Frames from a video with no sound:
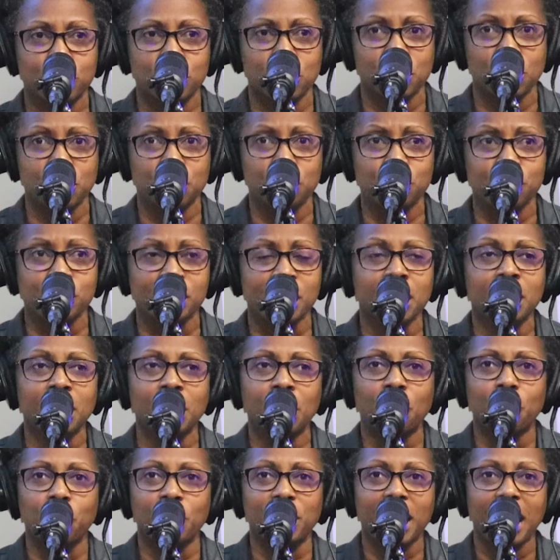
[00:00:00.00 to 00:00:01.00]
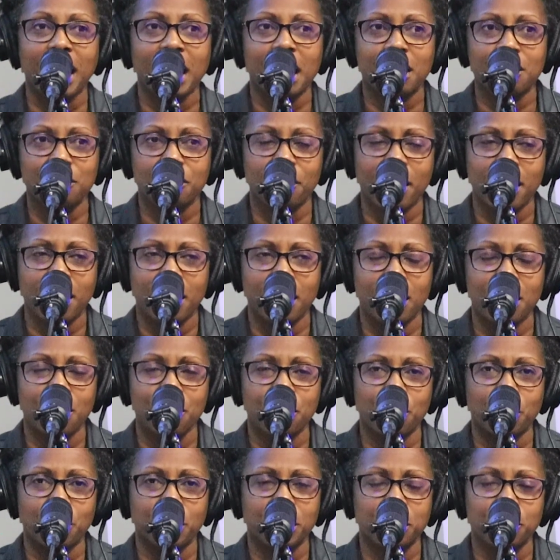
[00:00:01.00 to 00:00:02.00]
to use. We have
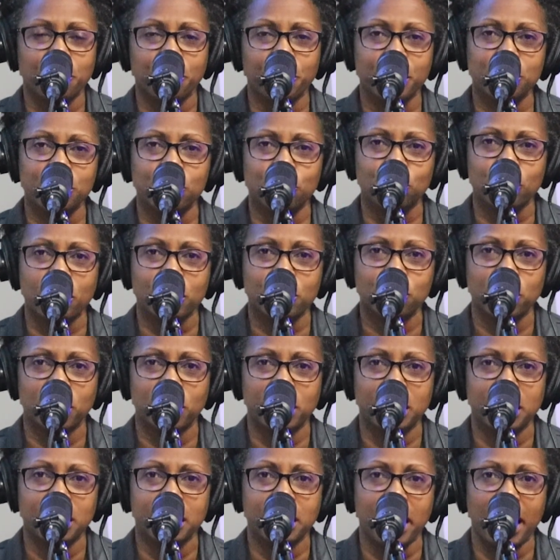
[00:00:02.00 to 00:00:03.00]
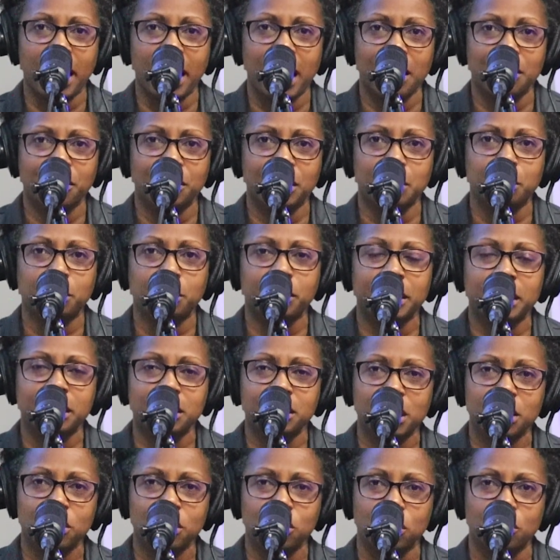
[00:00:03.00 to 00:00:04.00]
the one under construction at the
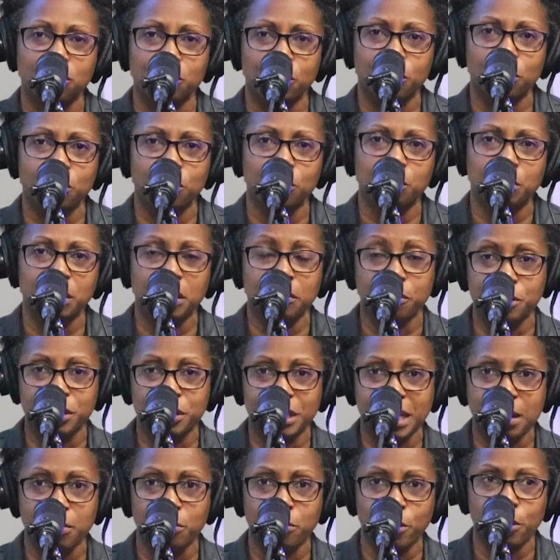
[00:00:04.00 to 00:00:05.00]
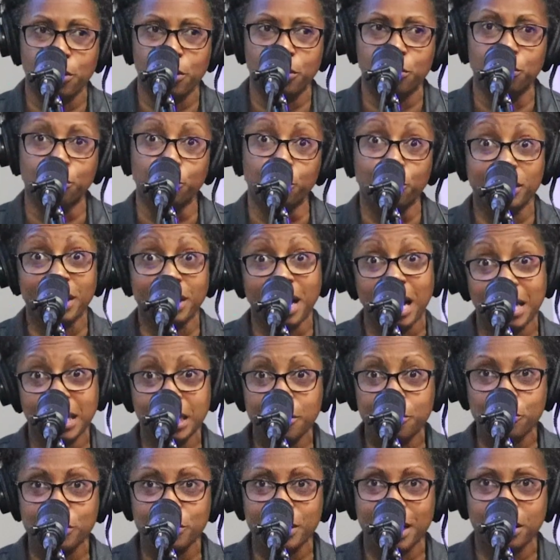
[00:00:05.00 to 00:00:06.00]
Plantation Road, Beaver Dam Road, Route 9
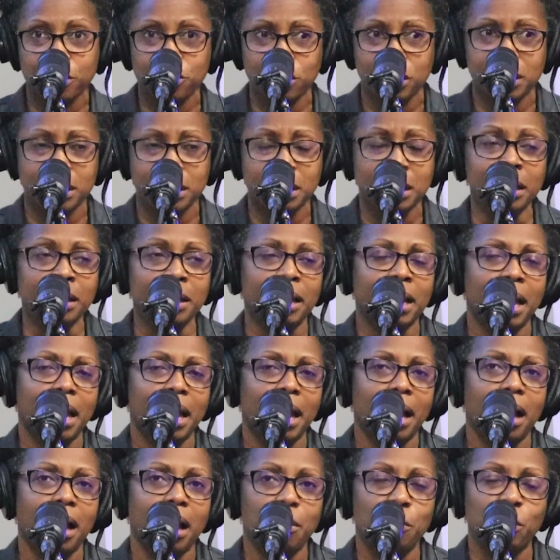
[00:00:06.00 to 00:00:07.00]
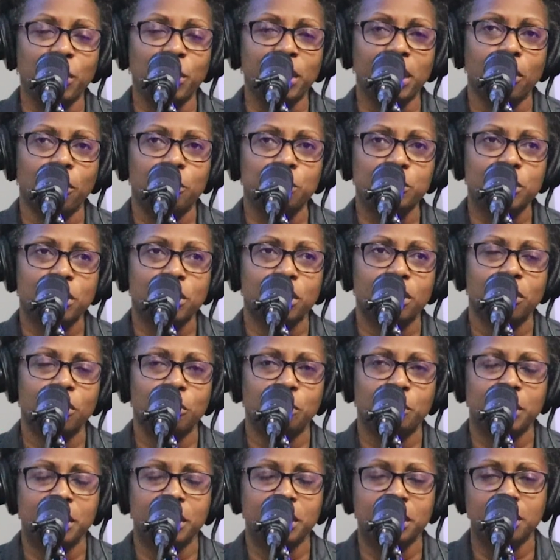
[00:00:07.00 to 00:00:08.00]
intersection. We hope to
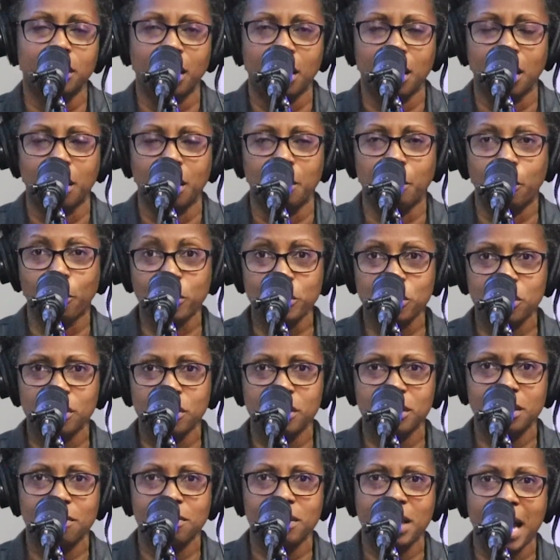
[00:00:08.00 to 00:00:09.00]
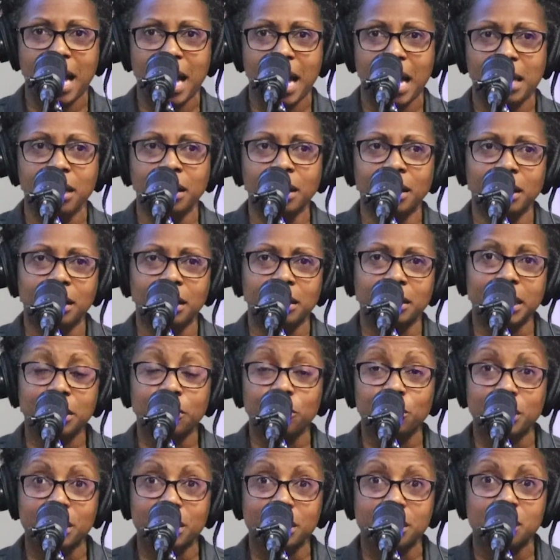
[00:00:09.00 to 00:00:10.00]
open portions of that
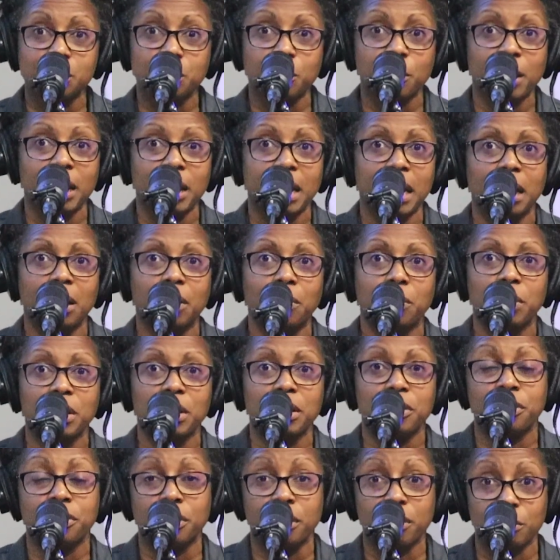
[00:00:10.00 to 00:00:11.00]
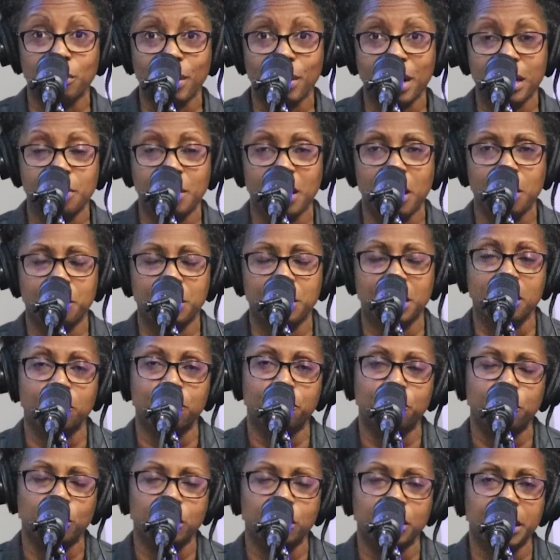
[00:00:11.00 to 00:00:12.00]
later this spring, with the roundabout being
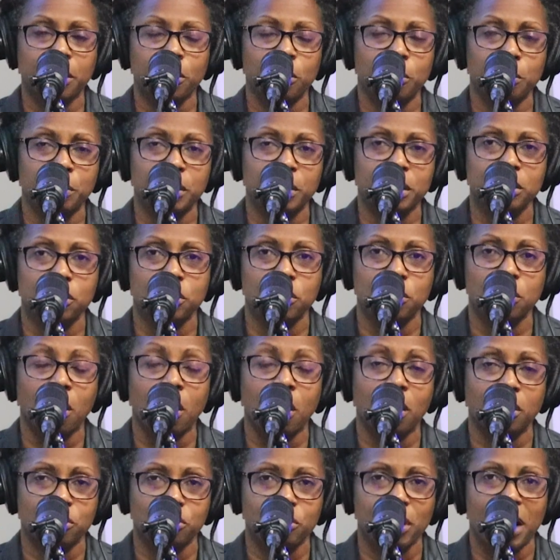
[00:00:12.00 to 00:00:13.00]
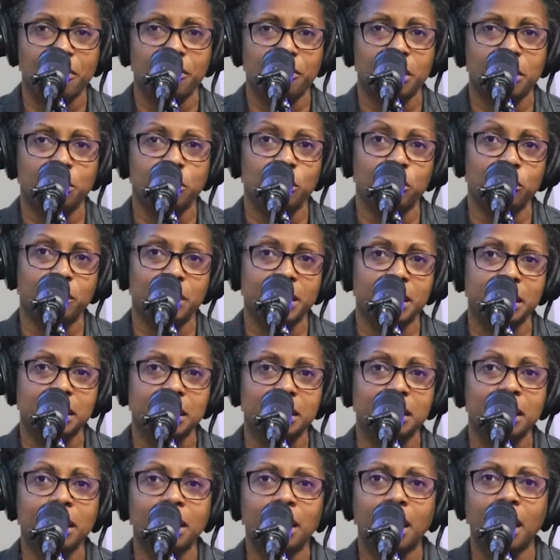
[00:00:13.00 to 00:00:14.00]
fully open to all traffic
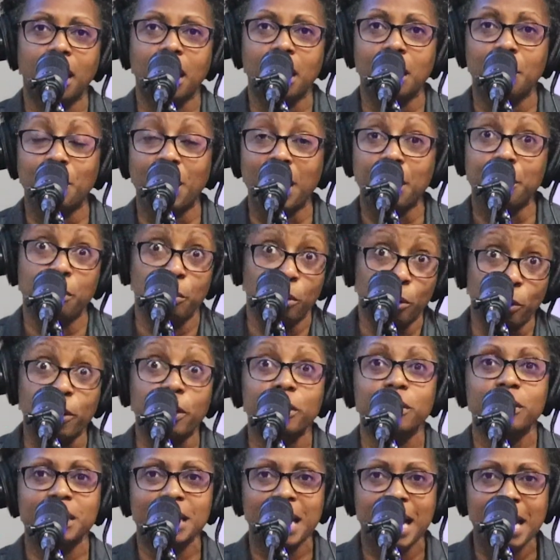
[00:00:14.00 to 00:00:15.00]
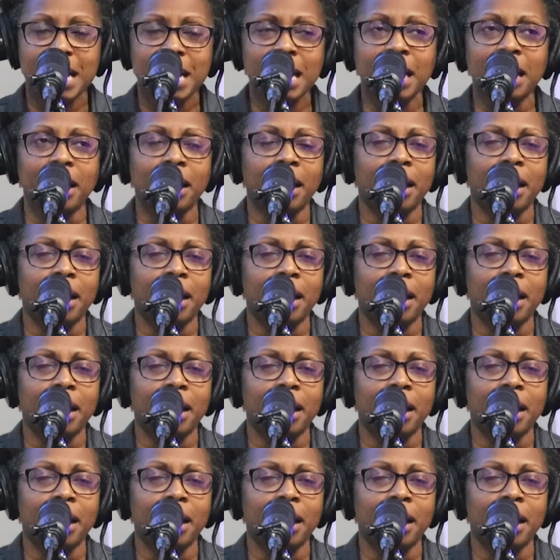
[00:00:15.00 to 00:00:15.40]
movements by Memorial Day.